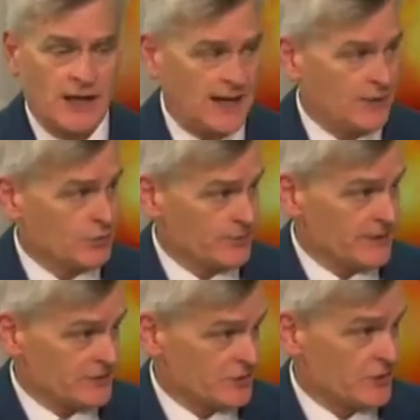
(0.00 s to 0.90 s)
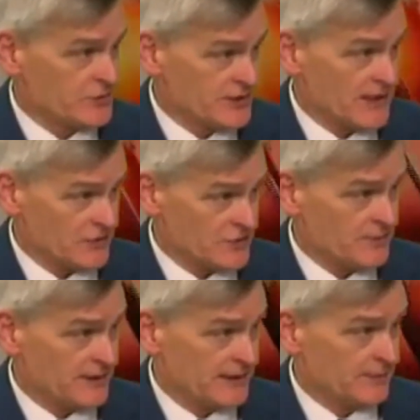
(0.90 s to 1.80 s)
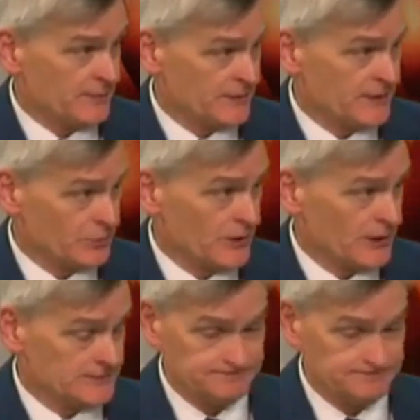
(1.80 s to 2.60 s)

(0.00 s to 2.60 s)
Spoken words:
I want to make sure those dollars are being implemented well.